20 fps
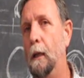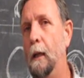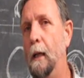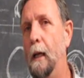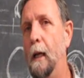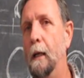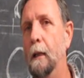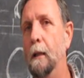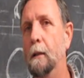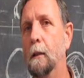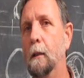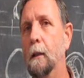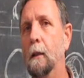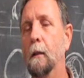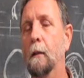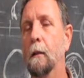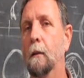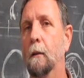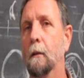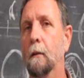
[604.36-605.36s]

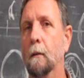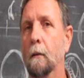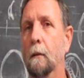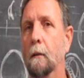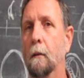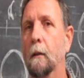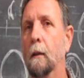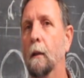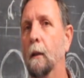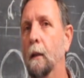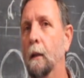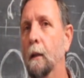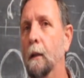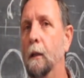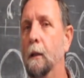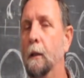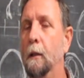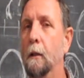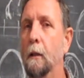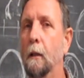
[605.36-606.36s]
reality
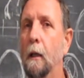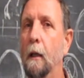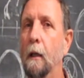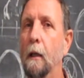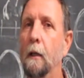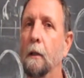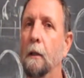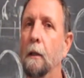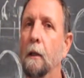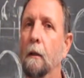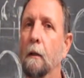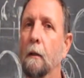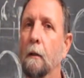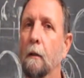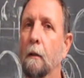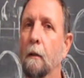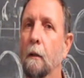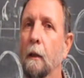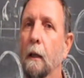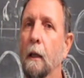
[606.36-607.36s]
is increasing,
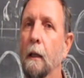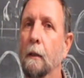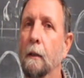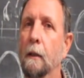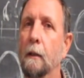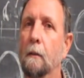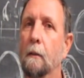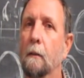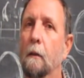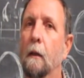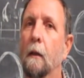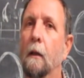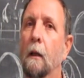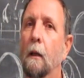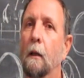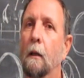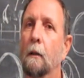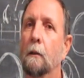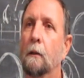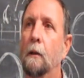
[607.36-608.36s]
and that
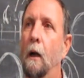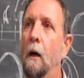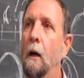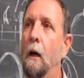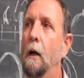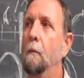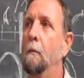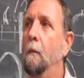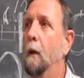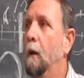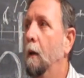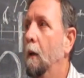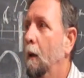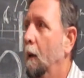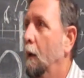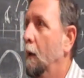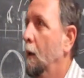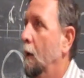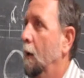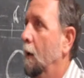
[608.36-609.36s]
time
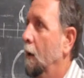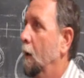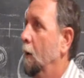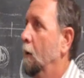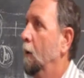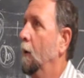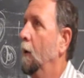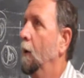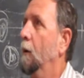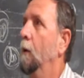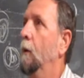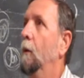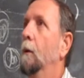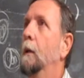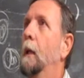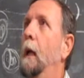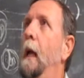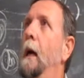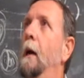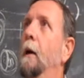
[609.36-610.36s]

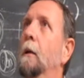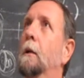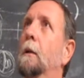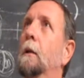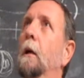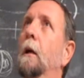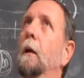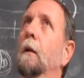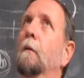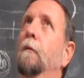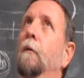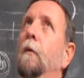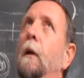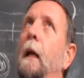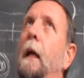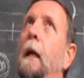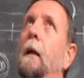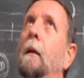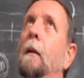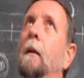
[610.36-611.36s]
on the outside for
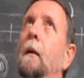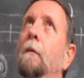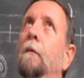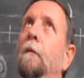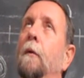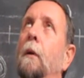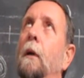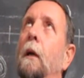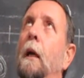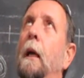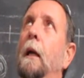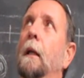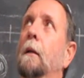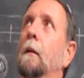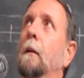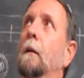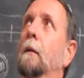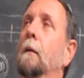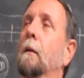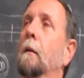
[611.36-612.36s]
an
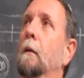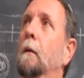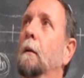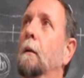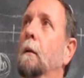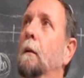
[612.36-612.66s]
adult